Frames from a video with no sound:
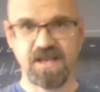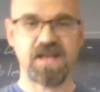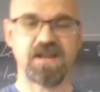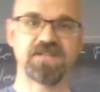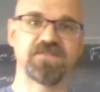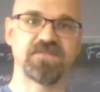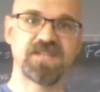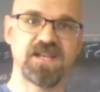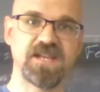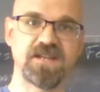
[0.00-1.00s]
At age
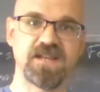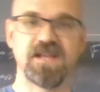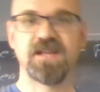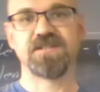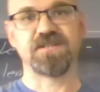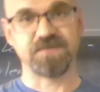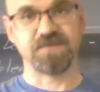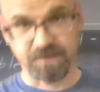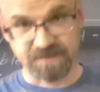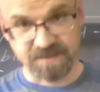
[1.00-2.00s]
15, she was
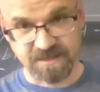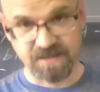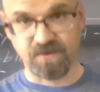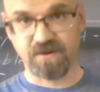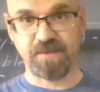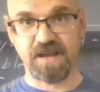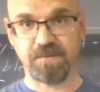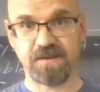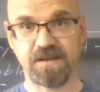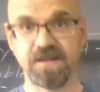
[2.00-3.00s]
able to kill her
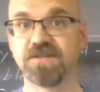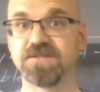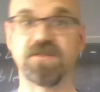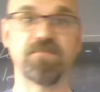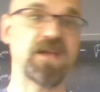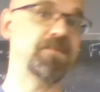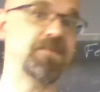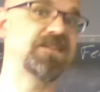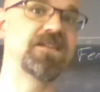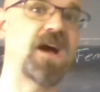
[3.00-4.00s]
baby, so the
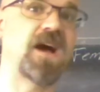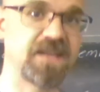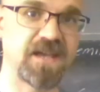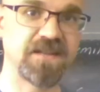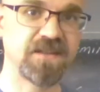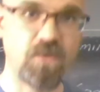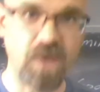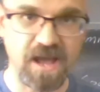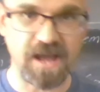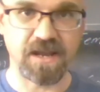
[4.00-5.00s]
baby did not get in the
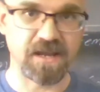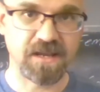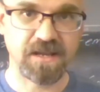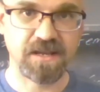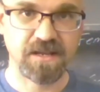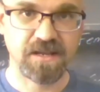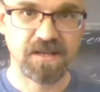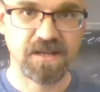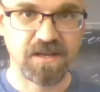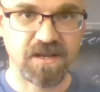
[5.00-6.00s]
way
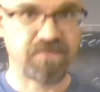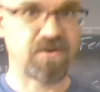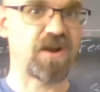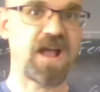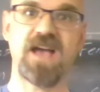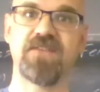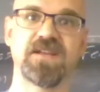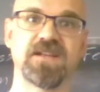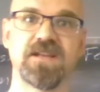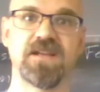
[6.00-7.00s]
of her
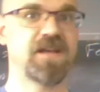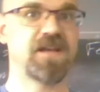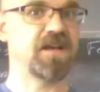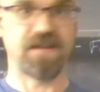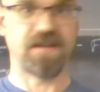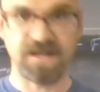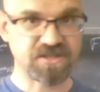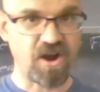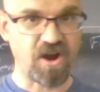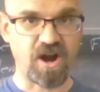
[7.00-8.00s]
having a nice
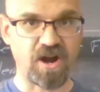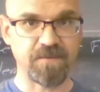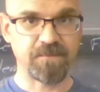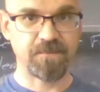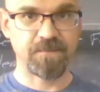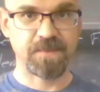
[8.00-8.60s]
car,